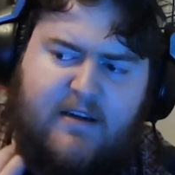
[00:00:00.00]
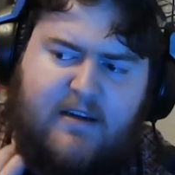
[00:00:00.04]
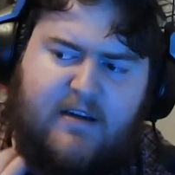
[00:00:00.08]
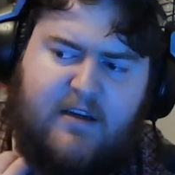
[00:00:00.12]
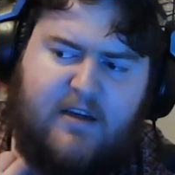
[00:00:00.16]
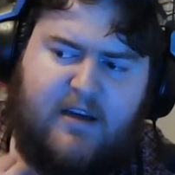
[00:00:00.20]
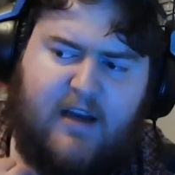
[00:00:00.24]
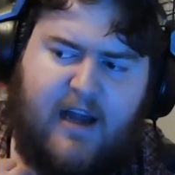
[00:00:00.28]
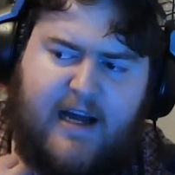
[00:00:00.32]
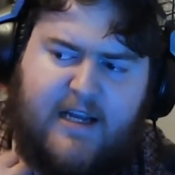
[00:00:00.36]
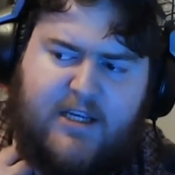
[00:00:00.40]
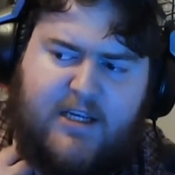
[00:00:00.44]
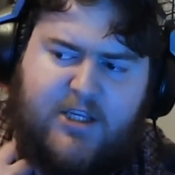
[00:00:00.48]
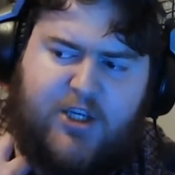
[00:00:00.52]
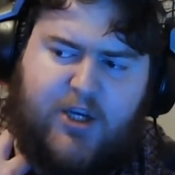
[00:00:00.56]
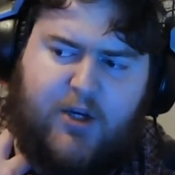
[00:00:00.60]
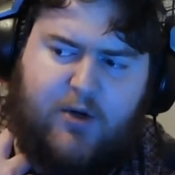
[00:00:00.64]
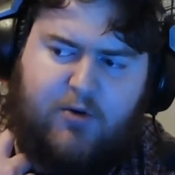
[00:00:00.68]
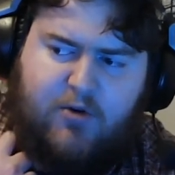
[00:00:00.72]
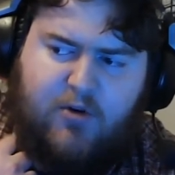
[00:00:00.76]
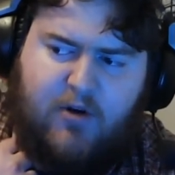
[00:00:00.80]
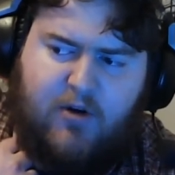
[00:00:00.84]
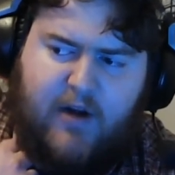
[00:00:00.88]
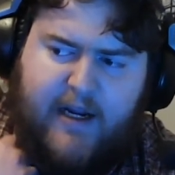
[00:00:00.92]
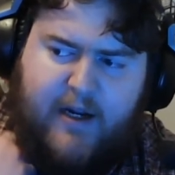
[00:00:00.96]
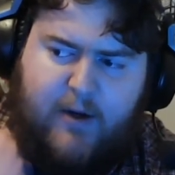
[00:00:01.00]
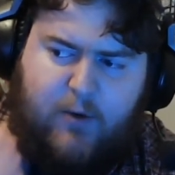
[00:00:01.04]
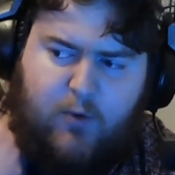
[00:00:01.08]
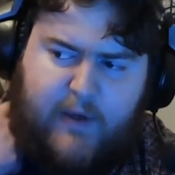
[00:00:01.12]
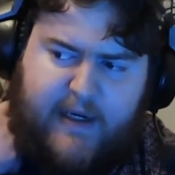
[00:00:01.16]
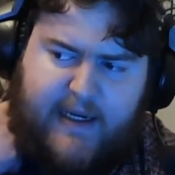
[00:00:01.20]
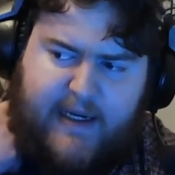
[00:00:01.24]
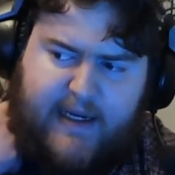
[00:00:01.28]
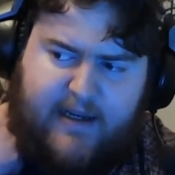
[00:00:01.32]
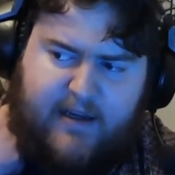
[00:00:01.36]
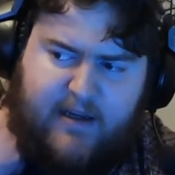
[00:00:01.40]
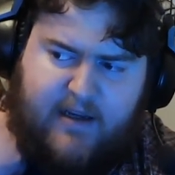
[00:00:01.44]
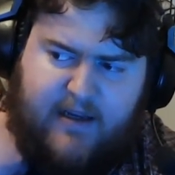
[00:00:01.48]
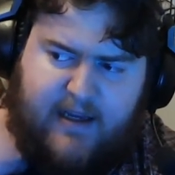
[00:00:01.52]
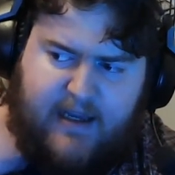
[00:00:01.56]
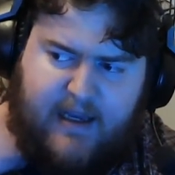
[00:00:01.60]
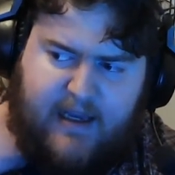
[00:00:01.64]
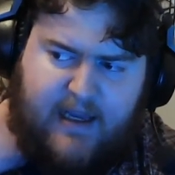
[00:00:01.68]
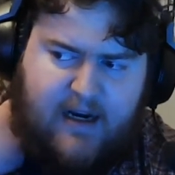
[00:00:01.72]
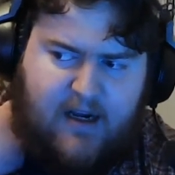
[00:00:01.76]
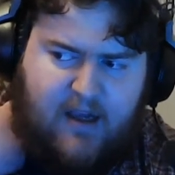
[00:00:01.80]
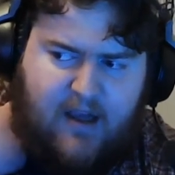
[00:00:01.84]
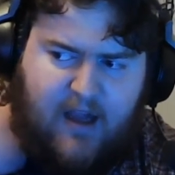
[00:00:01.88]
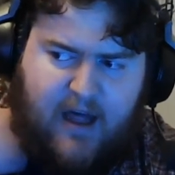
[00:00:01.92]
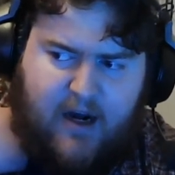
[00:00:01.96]
not so great week in
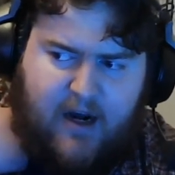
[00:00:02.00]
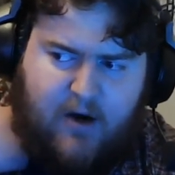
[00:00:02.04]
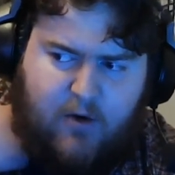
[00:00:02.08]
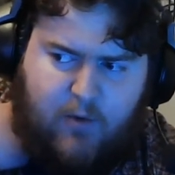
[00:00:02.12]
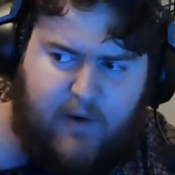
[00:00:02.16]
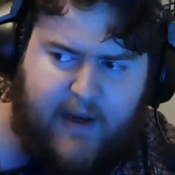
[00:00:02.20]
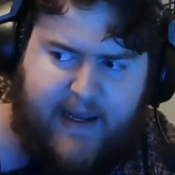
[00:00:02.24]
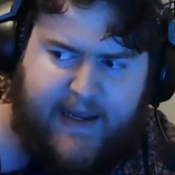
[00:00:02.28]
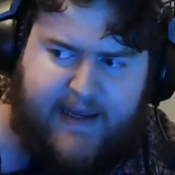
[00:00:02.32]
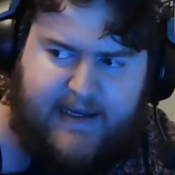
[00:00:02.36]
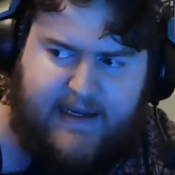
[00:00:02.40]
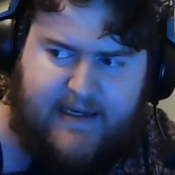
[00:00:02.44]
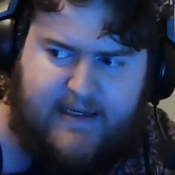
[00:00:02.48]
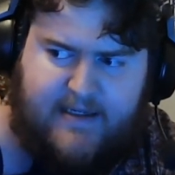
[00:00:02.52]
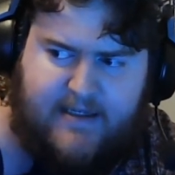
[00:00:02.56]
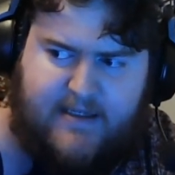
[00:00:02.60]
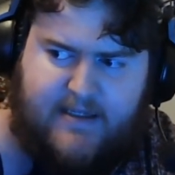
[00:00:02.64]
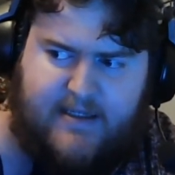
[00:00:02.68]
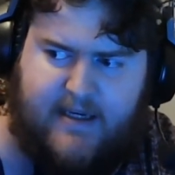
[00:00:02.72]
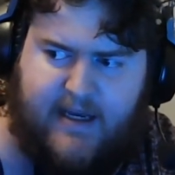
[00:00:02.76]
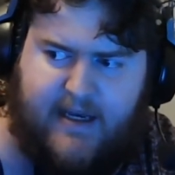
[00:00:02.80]
a lot of ways.